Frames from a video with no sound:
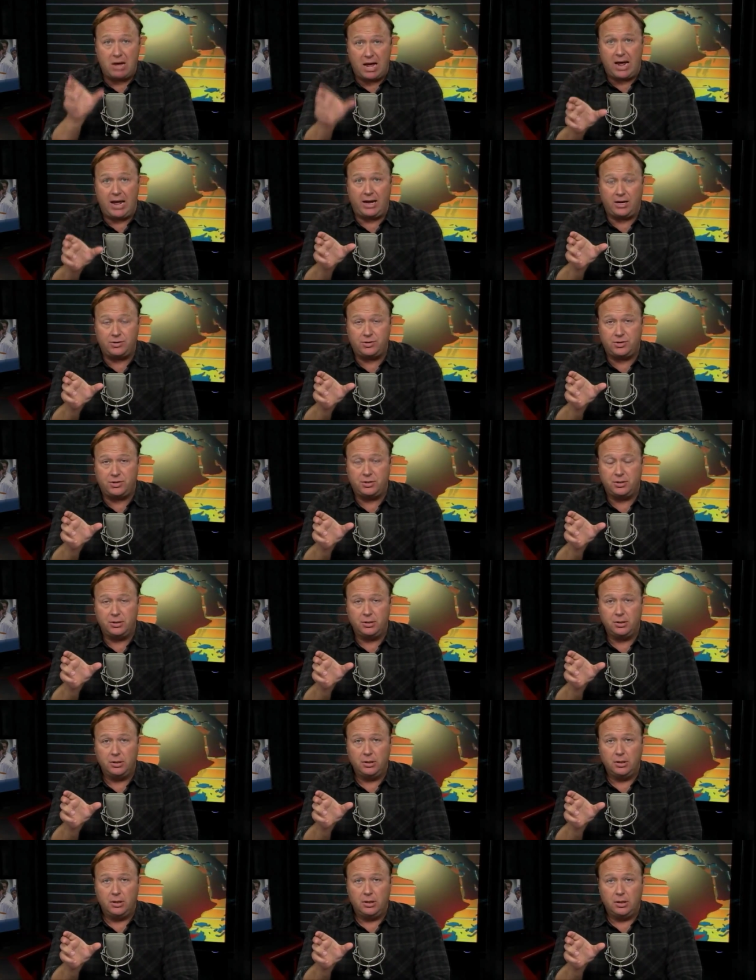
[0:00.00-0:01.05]
banks,
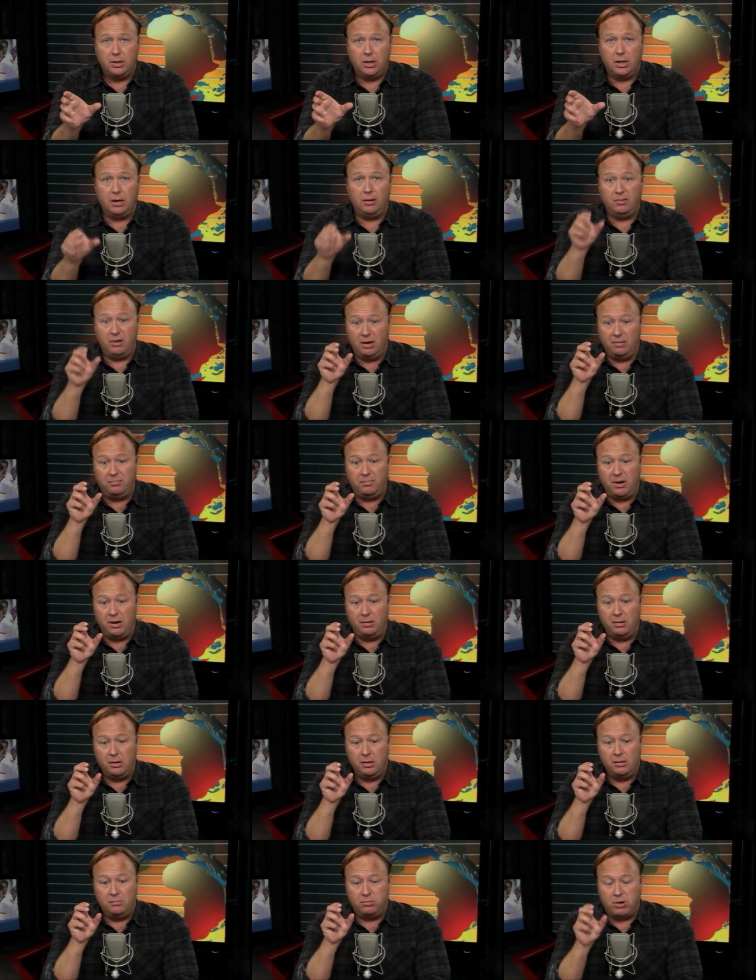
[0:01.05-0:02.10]

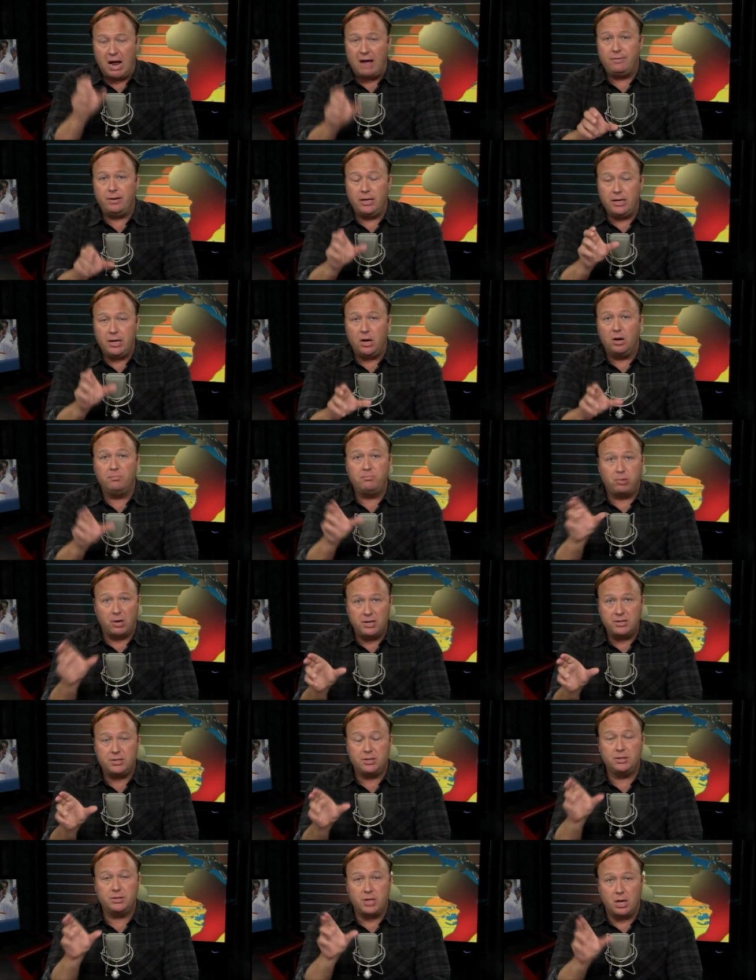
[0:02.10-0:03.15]
privately owned
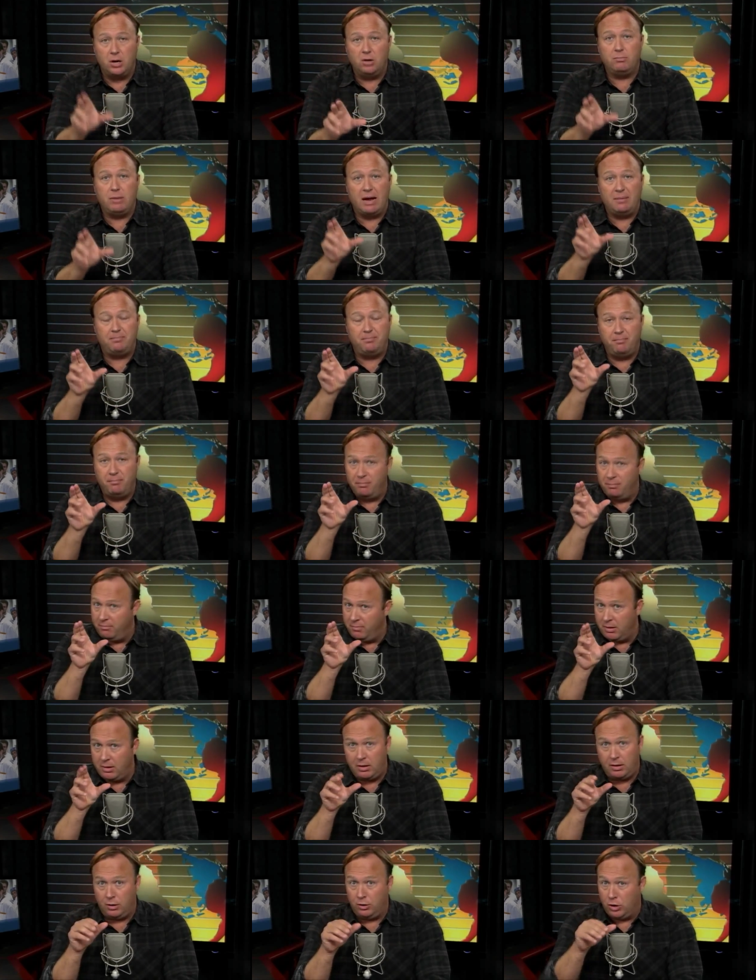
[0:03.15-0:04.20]
prisons owned by,
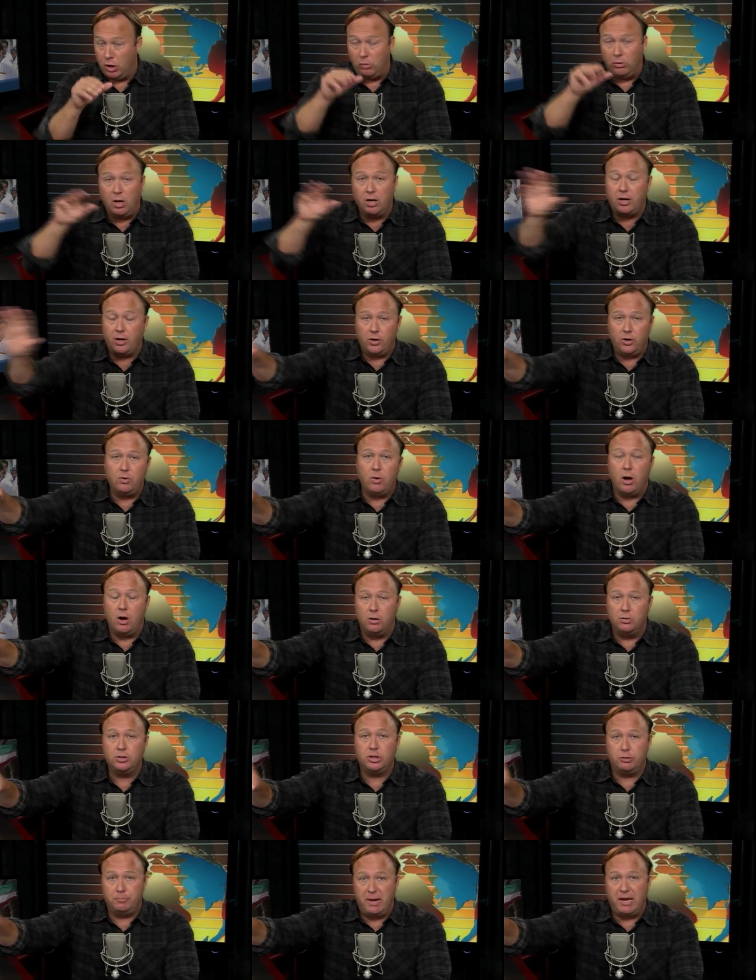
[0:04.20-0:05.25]
go look at who
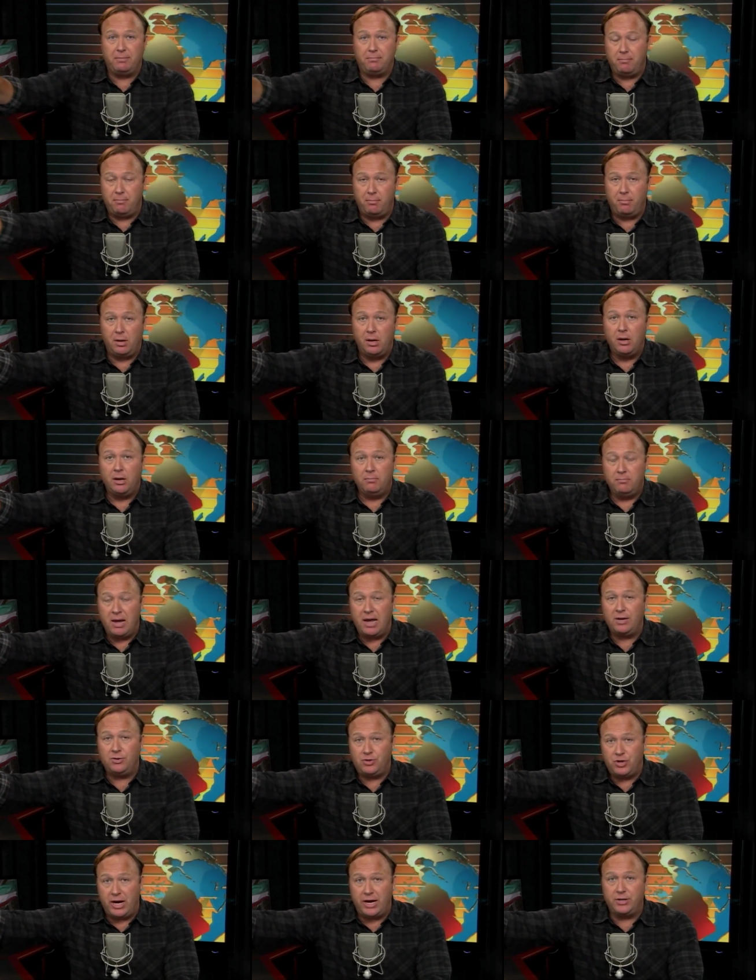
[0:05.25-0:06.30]
owns the big
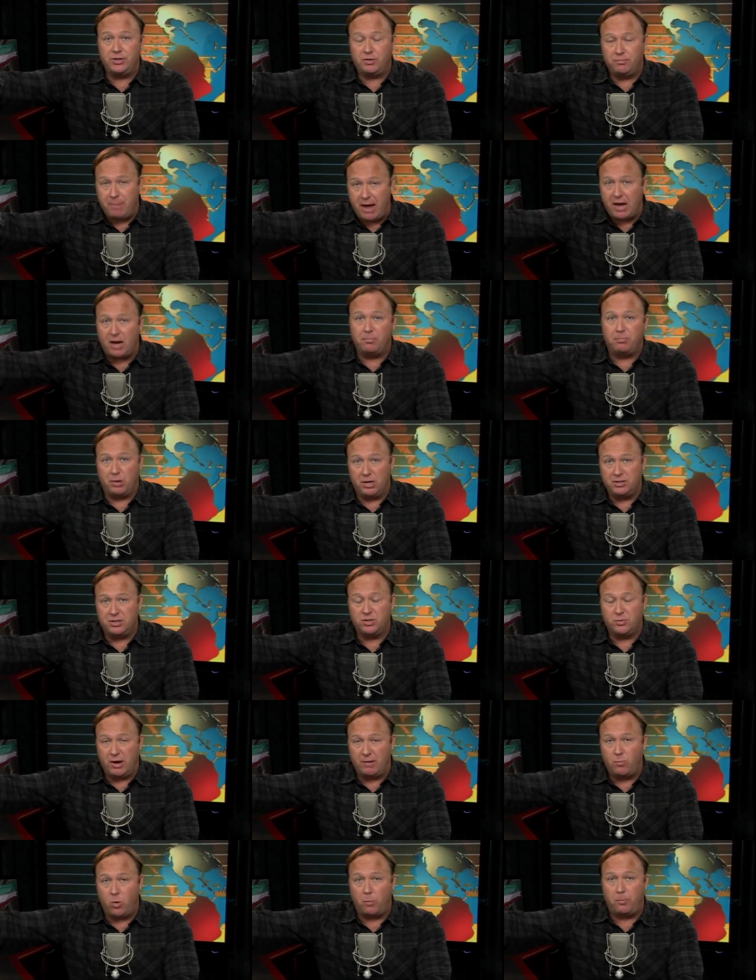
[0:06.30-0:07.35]
main chains of mega prisons.
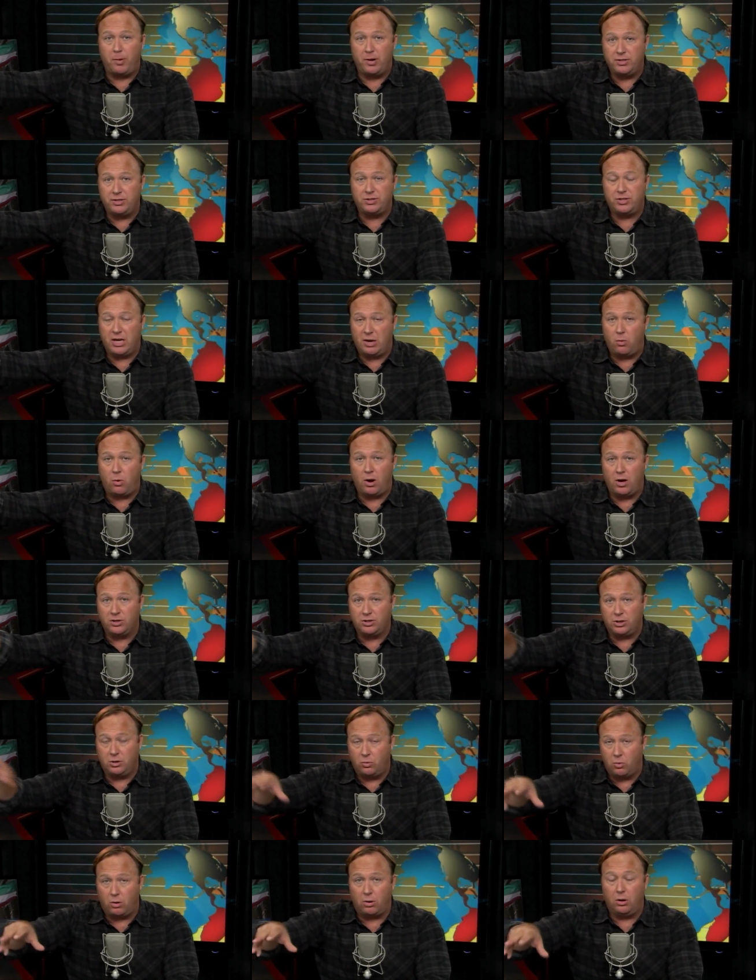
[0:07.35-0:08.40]
We have more prisons than anywhere else
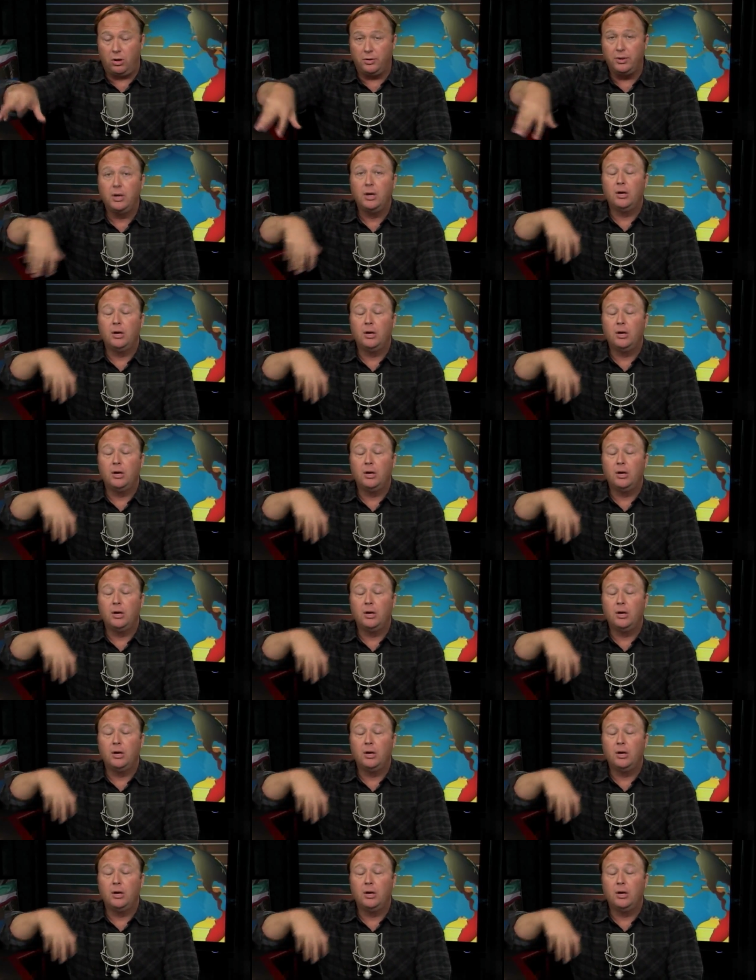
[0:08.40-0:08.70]
in the world,